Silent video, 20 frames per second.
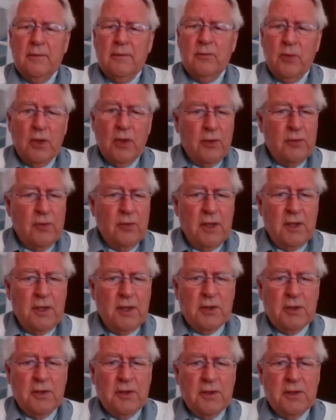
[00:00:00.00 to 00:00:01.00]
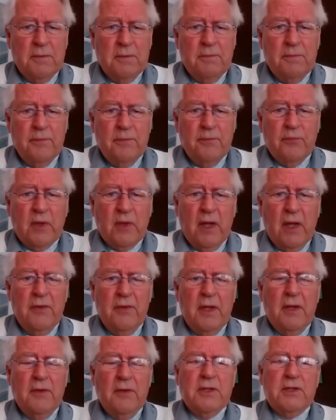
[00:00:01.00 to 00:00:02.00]
world religions. And
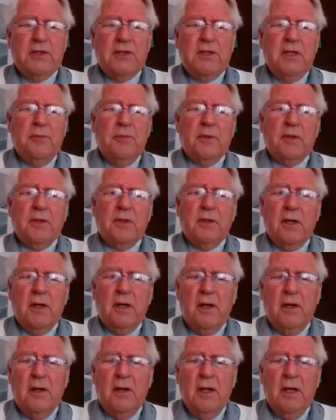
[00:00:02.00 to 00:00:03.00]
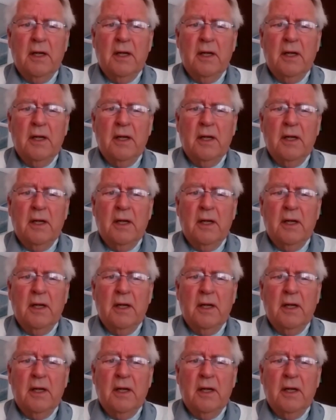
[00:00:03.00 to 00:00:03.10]
then this deepened our